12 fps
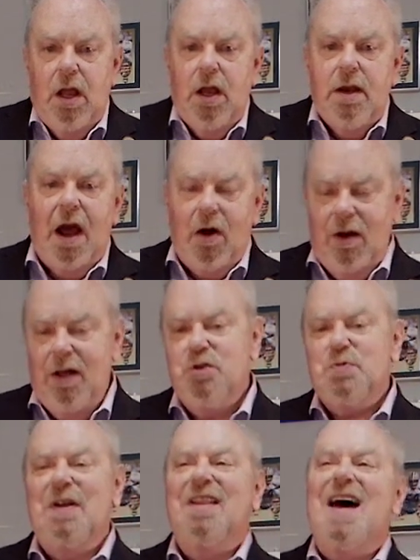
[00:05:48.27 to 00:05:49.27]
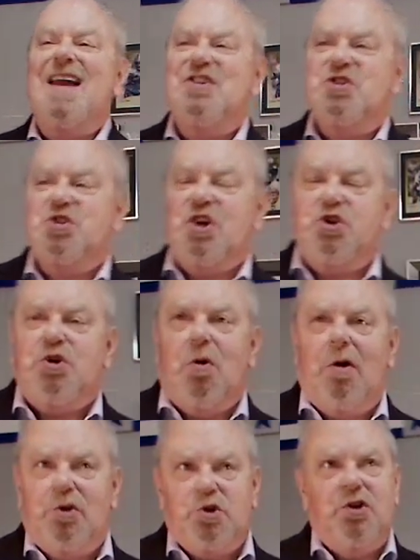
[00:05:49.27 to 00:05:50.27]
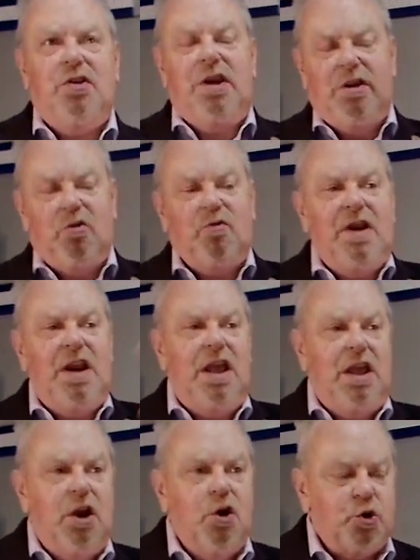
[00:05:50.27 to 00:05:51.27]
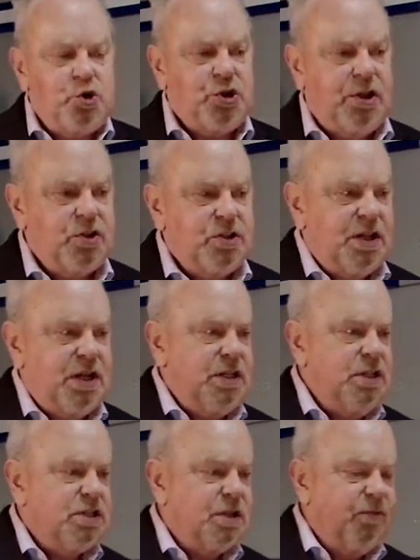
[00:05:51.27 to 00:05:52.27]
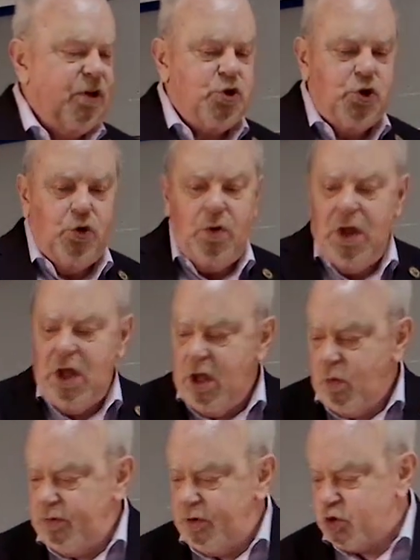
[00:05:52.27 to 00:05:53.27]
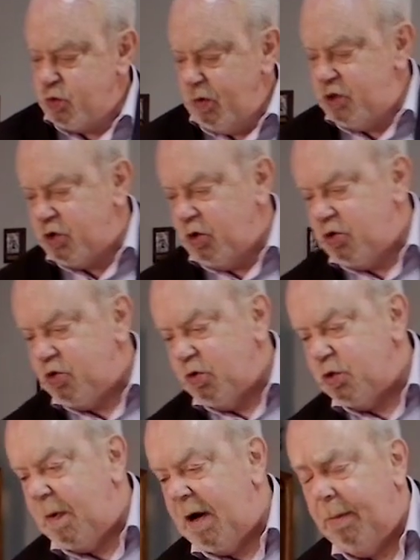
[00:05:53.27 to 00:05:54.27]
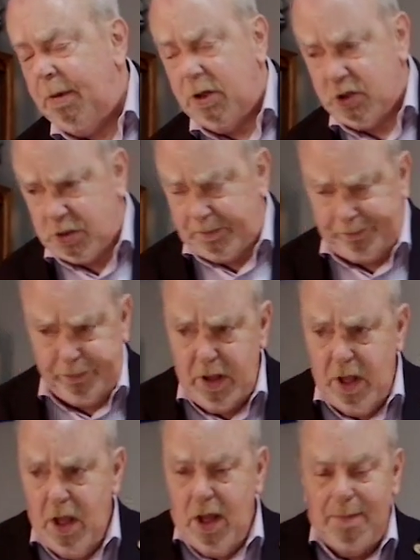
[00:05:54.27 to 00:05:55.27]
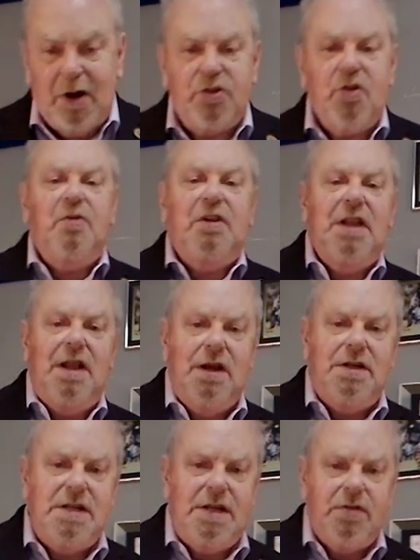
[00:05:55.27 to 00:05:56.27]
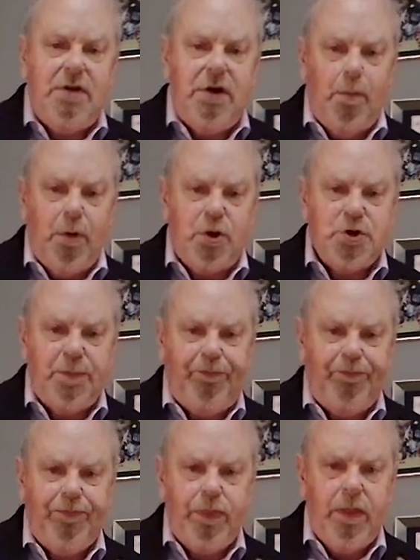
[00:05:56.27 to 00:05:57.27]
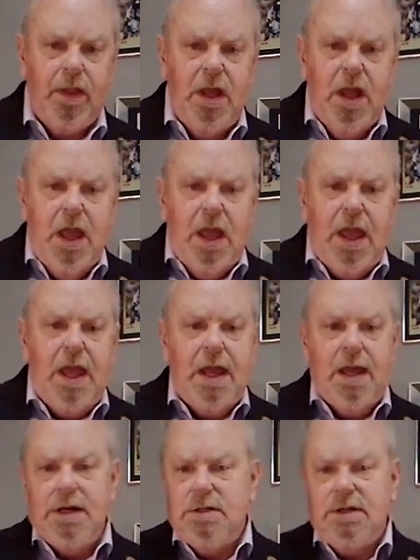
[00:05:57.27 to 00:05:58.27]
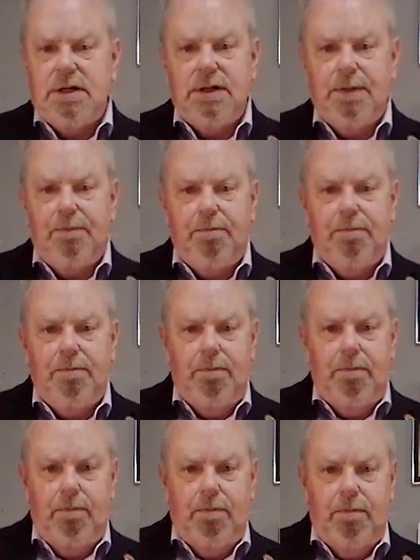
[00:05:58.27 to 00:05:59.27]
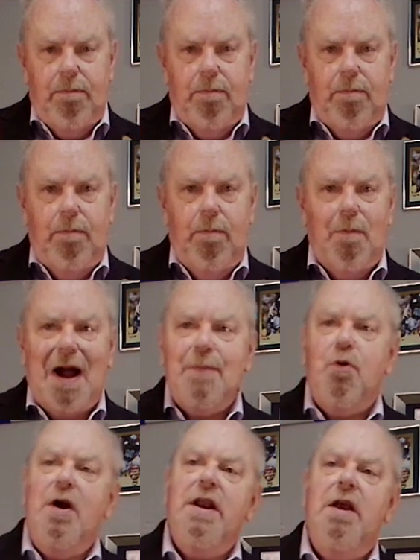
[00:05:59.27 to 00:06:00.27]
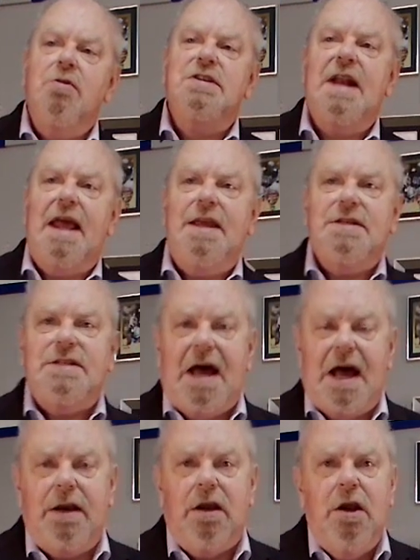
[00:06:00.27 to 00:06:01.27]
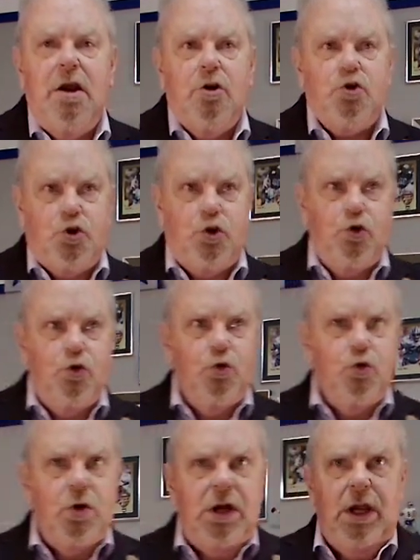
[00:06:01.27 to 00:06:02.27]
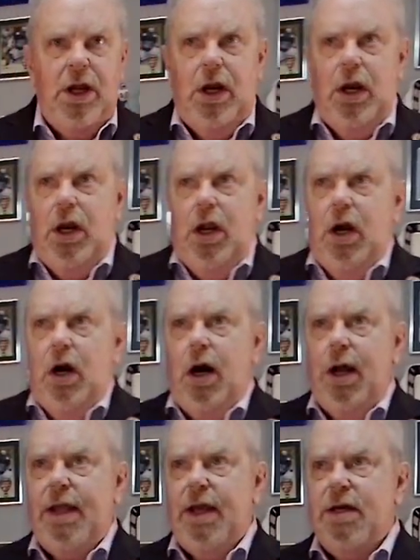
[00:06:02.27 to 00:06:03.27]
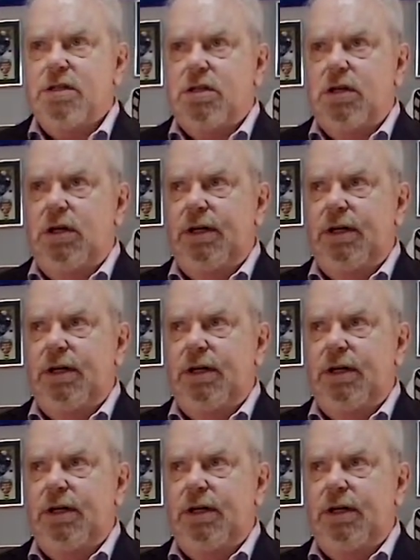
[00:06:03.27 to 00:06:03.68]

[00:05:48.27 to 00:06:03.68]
Now, there's been a lot of discussion around this in the intervening years since 1972, when this research was published, about the validity of the numbers. And my point here today is not to, I guess,